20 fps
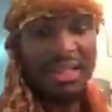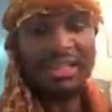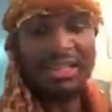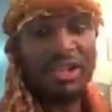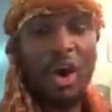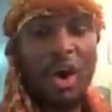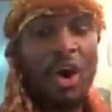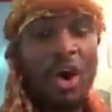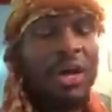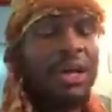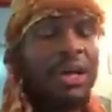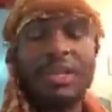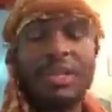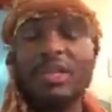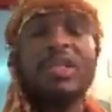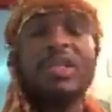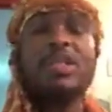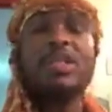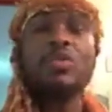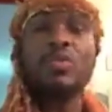this heart,
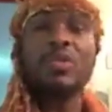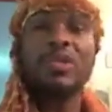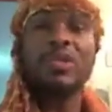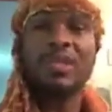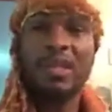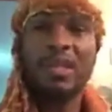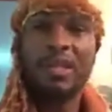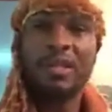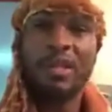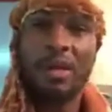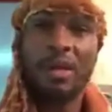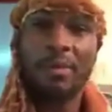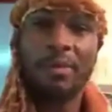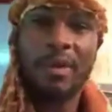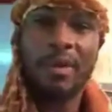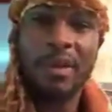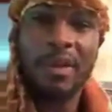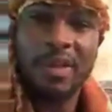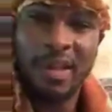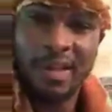because Jesus was telling
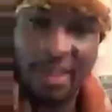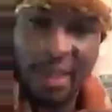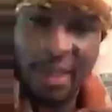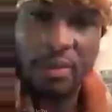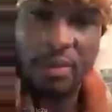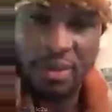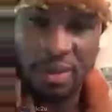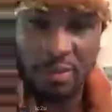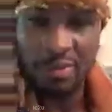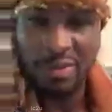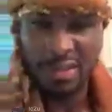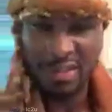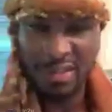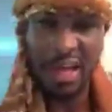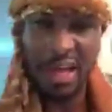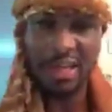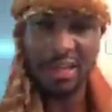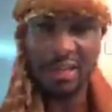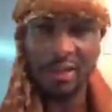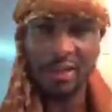them that he was the
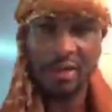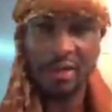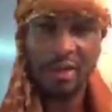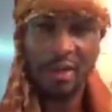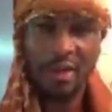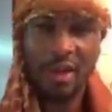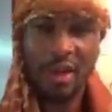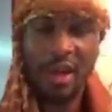Messiah,